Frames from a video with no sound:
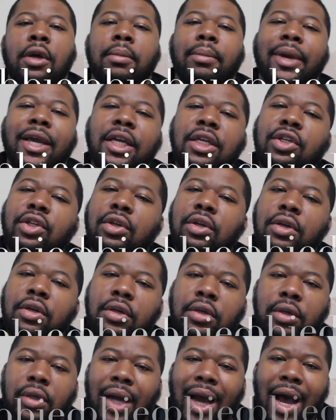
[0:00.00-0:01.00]
Make
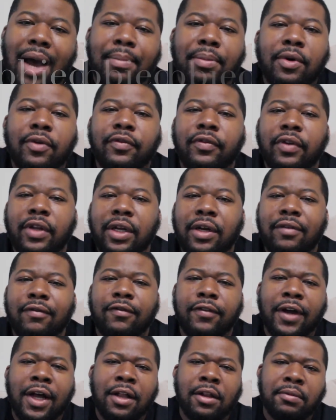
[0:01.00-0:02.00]
sure, hop over there and
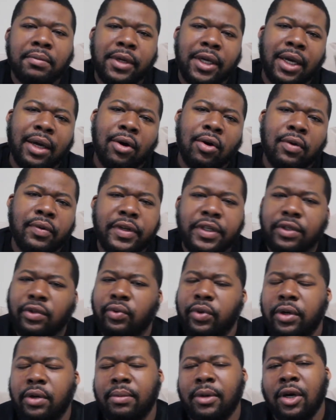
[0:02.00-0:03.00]
follow me. I always
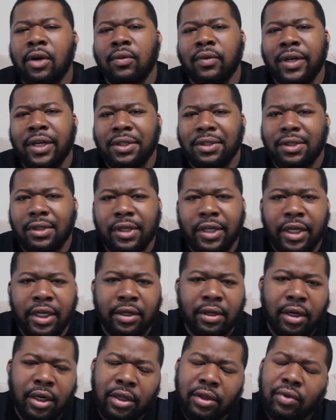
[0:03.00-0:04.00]
tweet about wrestling
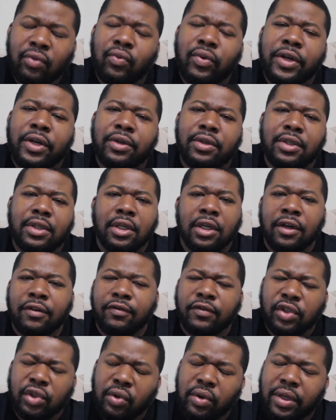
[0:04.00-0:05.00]
and other weird
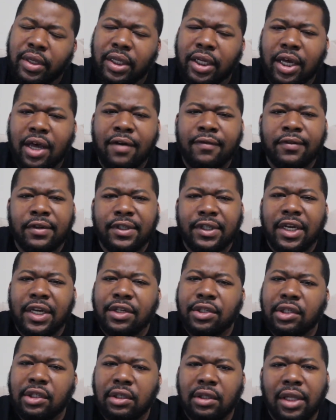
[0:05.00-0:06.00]
stuff. Join the
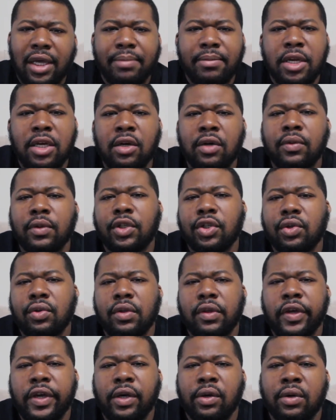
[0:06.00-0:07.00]
conversation. Let me know what you
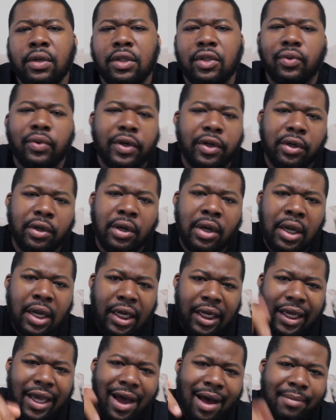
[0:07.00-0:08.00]
think on Twitter.
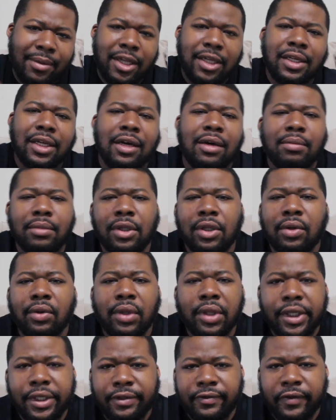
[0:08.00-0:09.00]
Comment down below
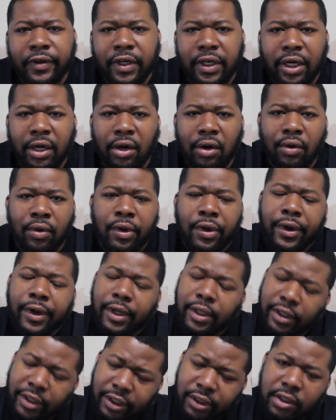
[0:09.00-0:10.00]
on this video.
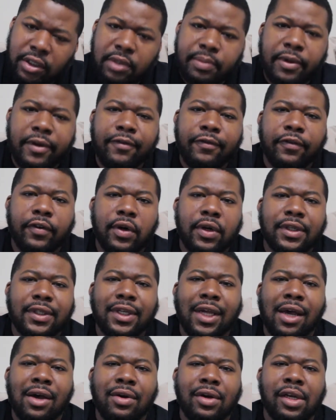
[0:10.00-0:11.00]
This has been Falls
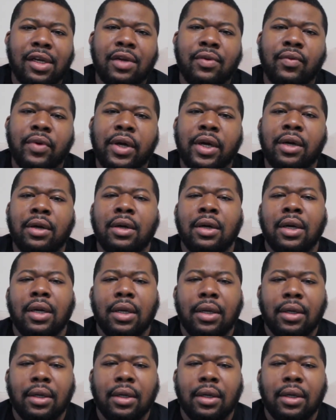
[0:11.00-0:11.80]
Count Anywhere.